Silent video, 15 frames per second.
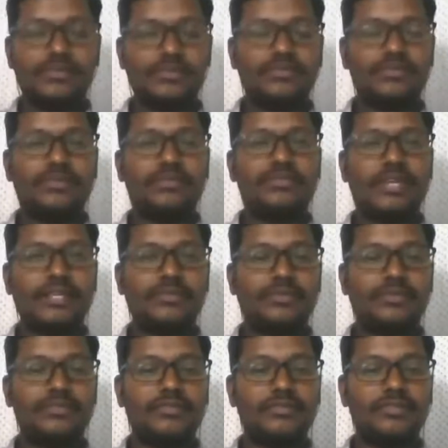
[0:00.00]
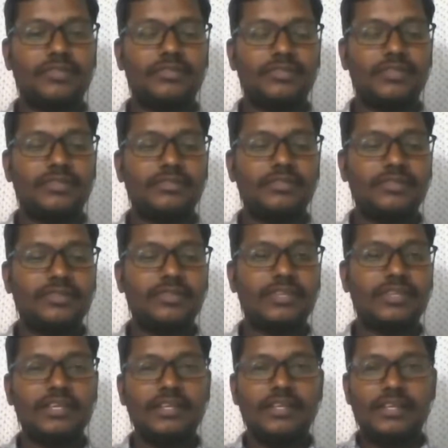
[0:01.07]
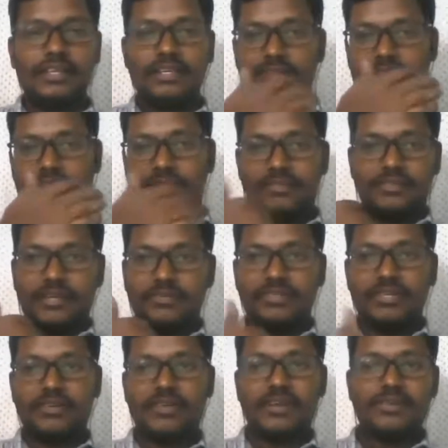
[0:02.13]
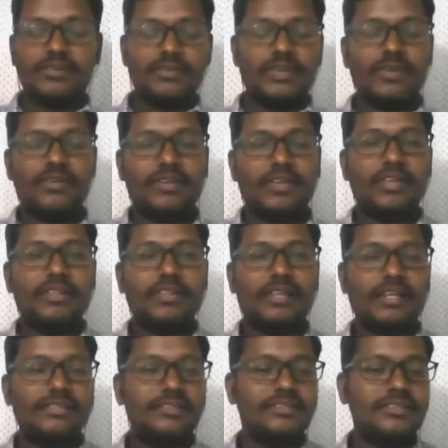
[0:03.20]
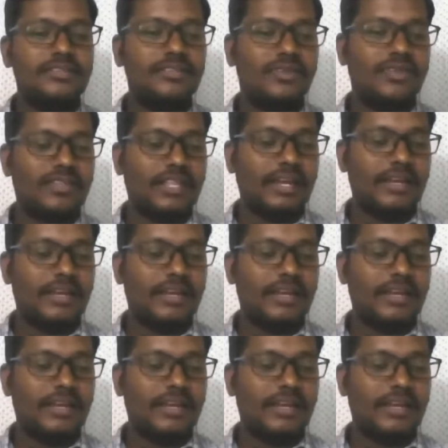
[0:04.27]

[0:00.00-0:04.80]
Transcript: True scores, lie scores also they say. Okay, So this is how they try to look at, okay, the consistency and all